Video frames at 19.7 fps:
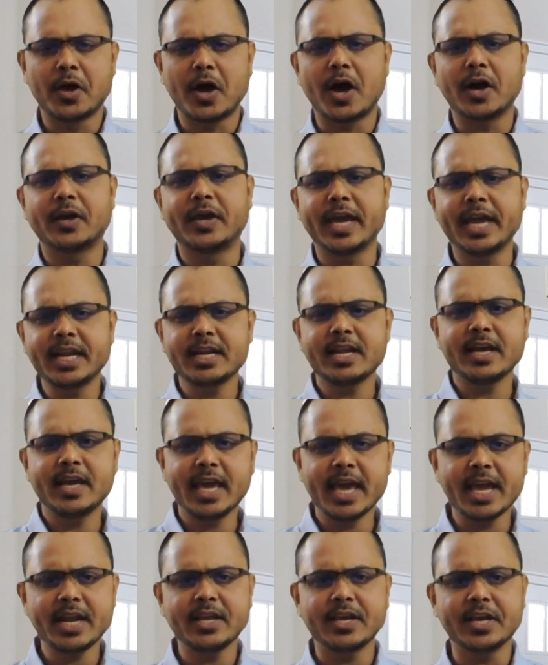Again and
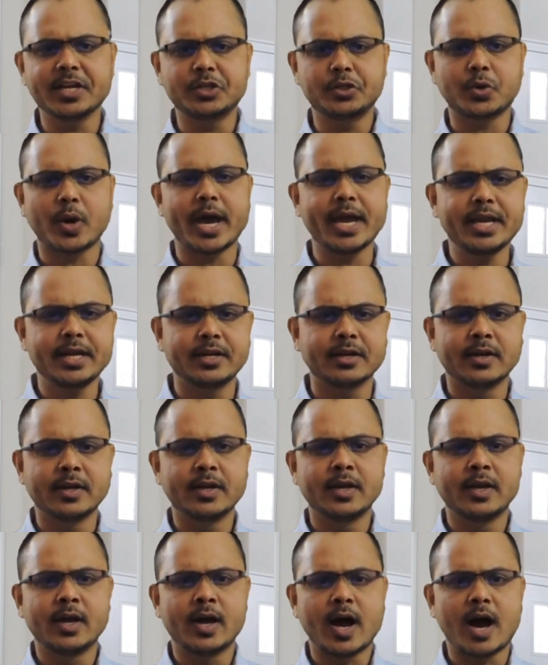again he tried
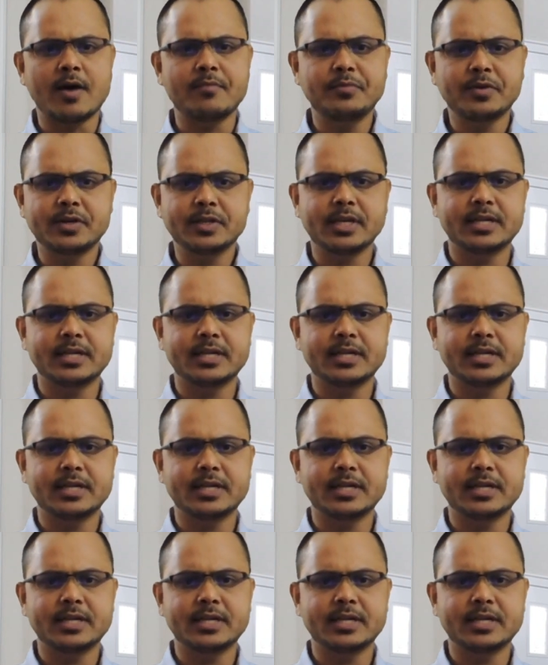after